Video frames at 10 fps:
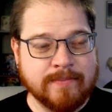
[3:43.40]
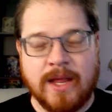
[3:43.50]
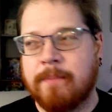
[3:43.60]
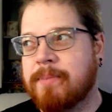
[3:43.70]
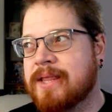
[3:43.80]

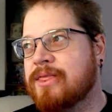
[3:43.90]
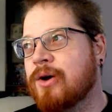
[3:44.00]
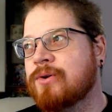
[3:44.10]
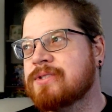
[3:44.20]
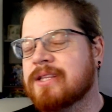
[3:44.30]
But
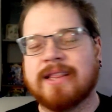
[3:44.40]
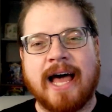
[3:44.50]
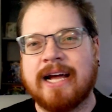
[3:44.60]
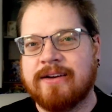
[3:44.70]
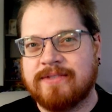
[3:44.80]
those
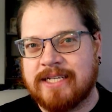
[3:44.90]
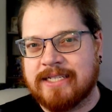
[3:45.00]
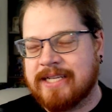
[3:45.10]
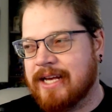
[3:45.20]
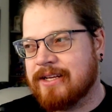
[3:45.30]
lack of
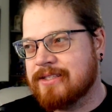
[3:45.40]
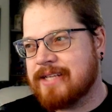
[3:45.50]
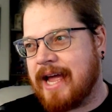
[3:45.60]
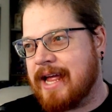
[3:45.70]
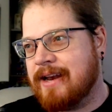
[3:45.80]
details
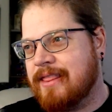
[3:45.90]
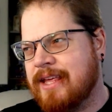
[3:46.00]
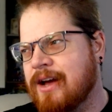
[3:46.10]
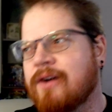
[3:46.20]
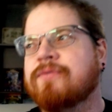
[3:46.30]
and
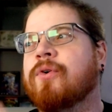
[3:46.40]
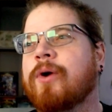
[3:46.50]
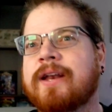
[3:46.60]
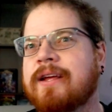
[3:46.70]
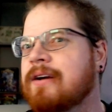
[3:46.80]
the
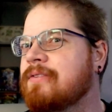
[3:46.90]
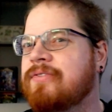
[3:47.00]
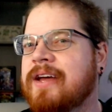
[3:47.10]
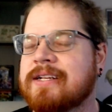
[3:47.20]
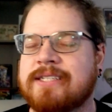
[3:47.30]
avoiding of
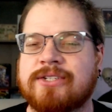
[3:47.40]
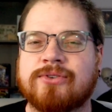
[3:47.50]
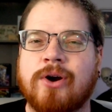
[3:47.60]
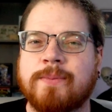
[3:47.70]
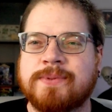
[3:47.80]
fantasy
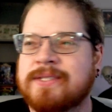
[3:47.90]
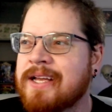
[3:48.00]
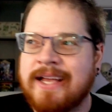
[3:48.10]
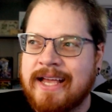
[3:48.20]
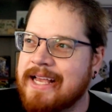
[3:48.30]
tropes
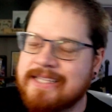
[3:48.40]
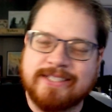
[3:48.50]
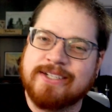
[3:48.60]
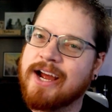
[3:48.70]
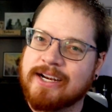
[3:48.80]
is
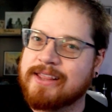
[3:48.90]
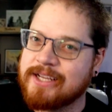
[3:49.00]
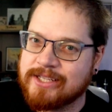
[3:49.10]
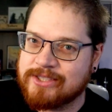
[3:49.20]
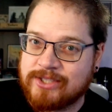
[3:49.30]
not the
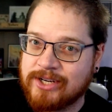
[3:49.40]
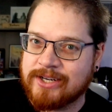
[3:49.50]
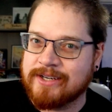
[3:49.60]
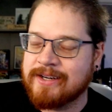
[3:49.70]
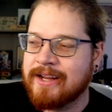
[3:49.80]

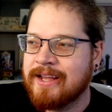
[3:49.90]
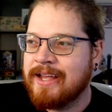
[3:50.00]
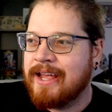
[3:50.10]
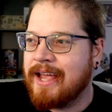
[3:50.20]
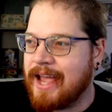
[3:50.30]
concern.
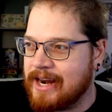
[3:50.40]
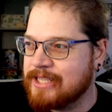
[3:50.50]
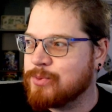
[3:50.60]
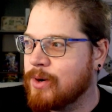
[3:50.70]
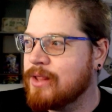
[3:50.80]
And
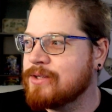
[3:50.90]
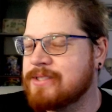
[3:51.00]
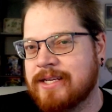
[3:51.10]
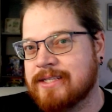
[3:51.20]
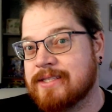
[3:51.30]
it's one of those
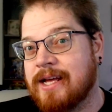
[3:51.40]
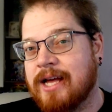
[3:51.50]
things, a